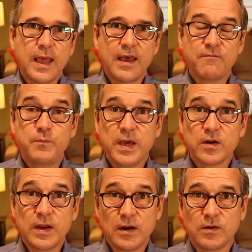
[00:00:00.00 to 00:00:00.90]
have
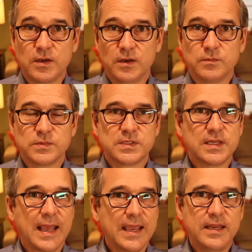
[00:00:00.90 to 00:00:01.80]
better outcomes
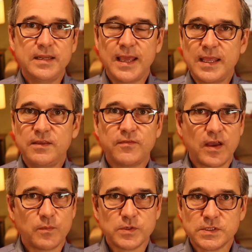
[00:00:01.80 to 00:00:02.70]
than 80 to
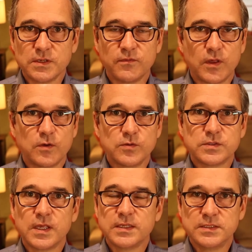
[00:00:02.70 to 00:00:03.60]
85% of
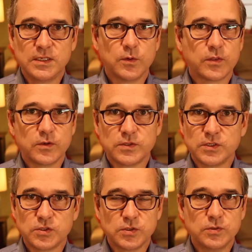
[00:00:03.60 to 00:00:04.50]
those that deal with those
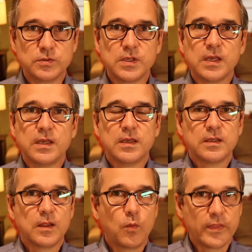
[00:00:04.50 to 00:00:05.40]
issues
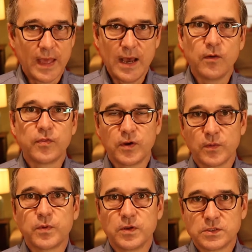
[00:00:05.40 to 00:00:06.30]
without
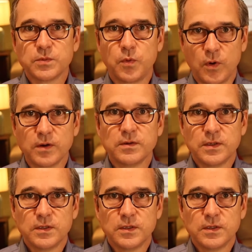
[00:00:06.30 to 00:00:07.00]
therapeutic support.